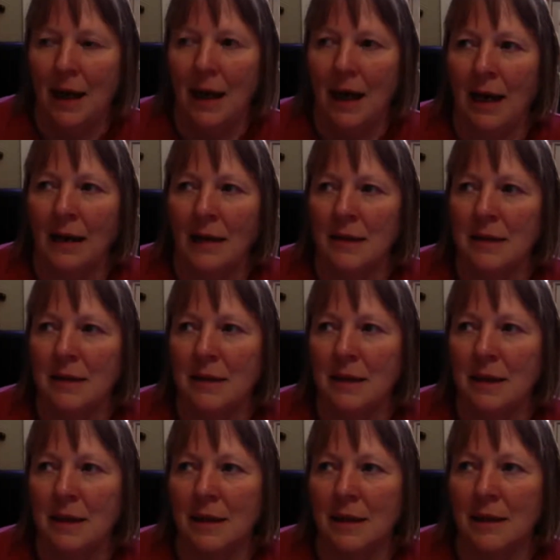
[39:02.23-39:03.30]
And
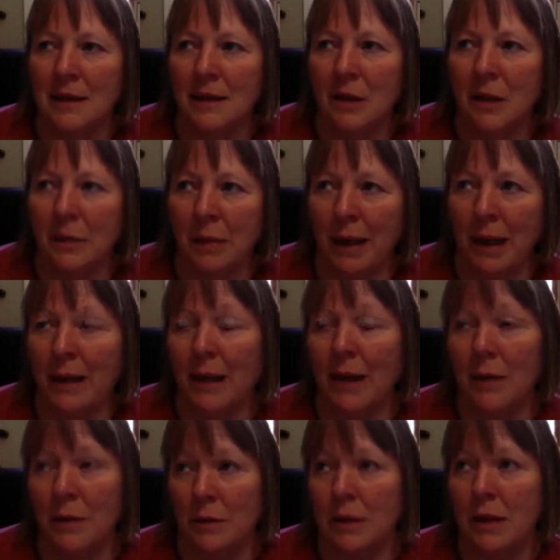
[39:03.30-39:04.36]
looking back,
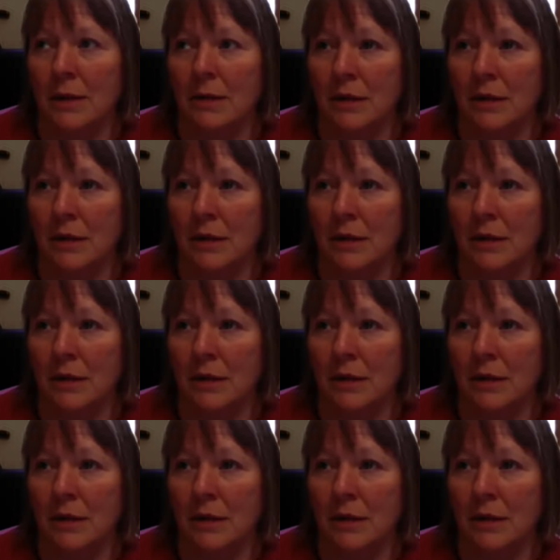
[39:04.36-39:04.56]
I also